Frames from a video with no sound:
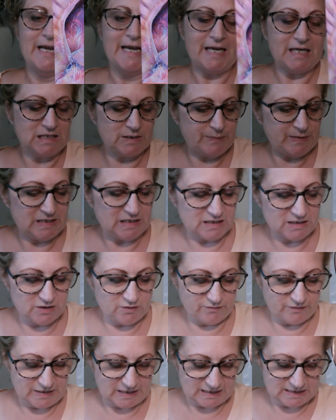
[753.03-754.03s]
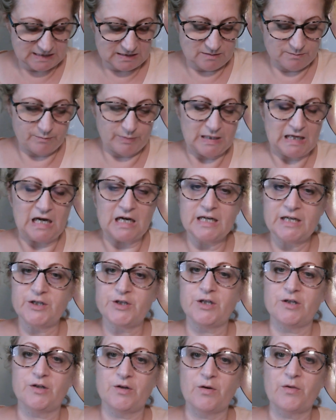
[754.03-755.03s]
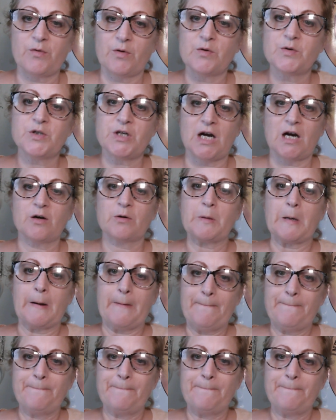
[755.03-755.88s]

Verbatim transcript: It's because you've got some blockage in your throat chakra.